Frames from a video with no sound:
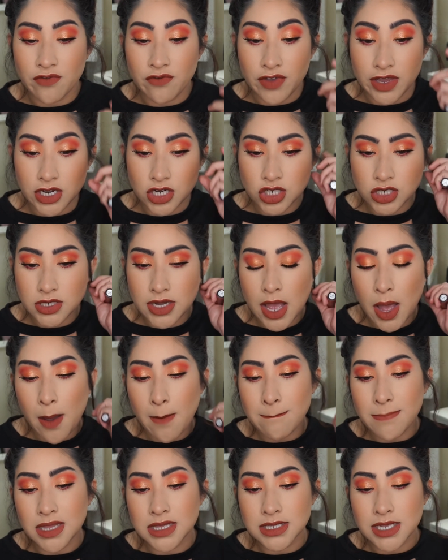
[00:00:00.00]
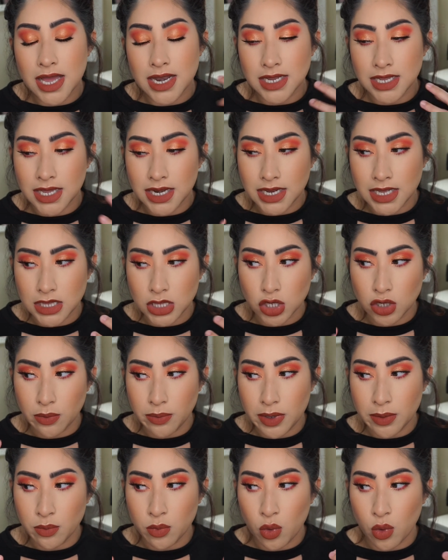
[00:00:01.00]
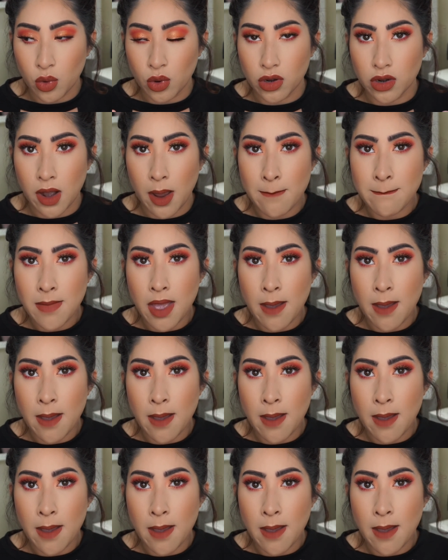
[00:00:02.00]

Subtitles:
finish now. It's kind of getting a little bit more